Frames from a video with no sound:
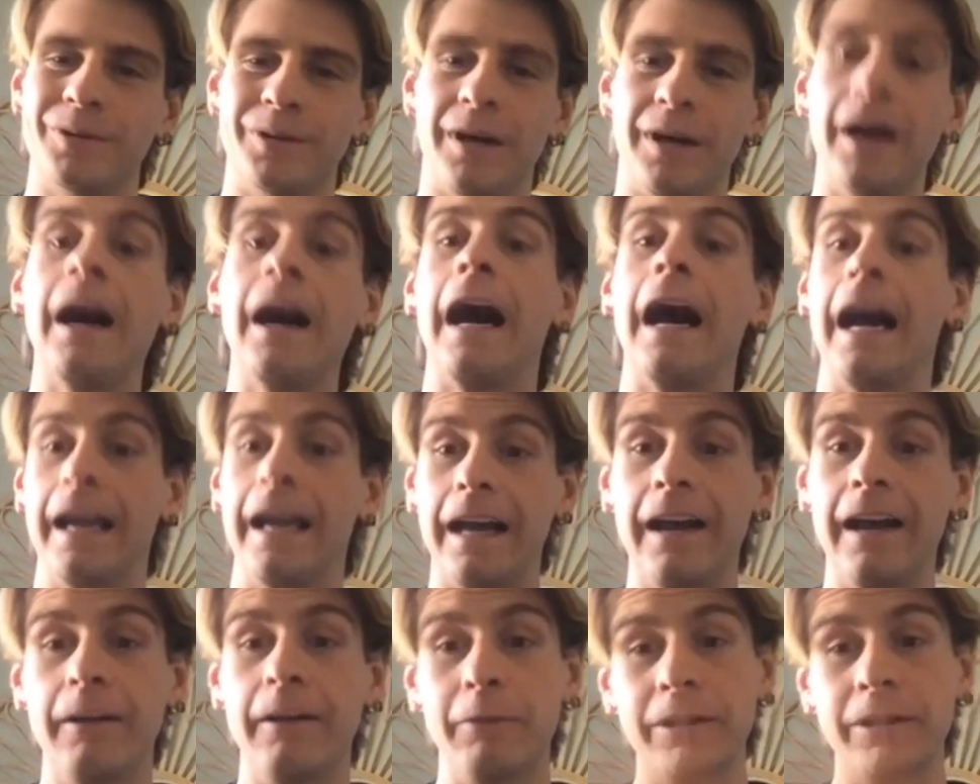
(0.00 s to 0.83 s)

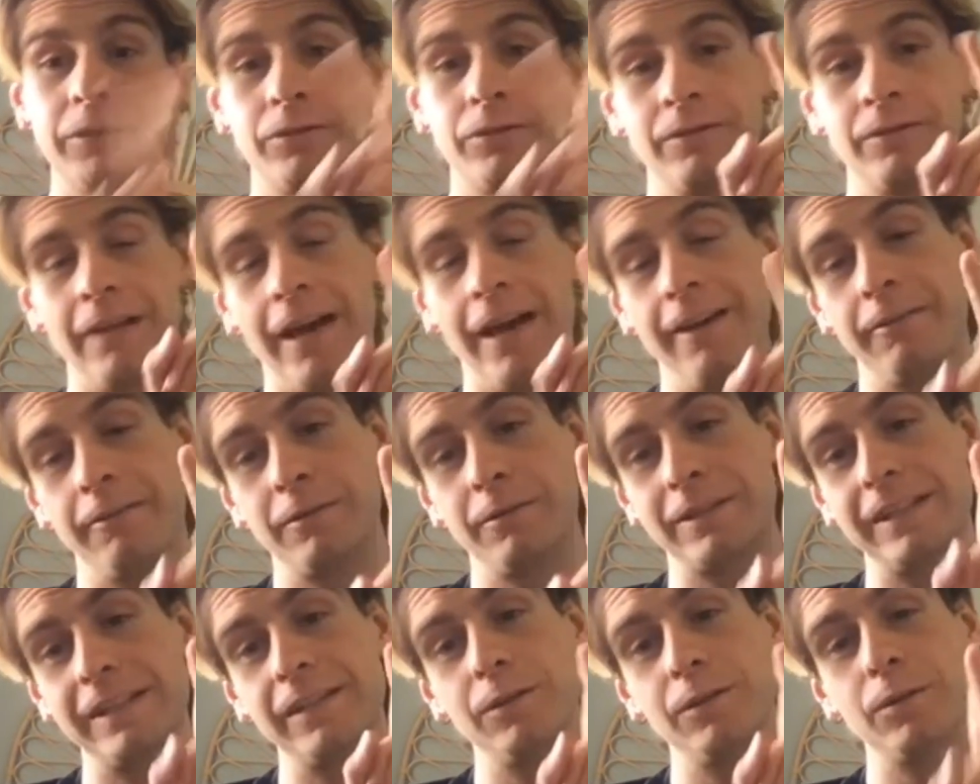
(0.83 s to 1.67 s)
I
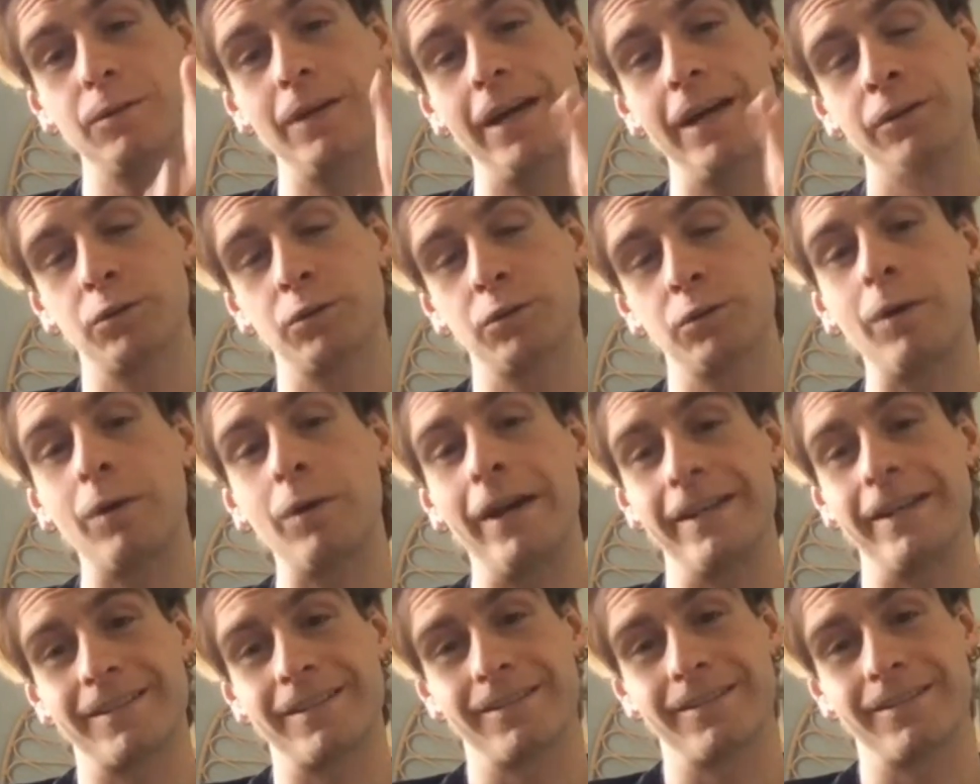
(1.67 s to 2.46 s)
was in Lugano twice.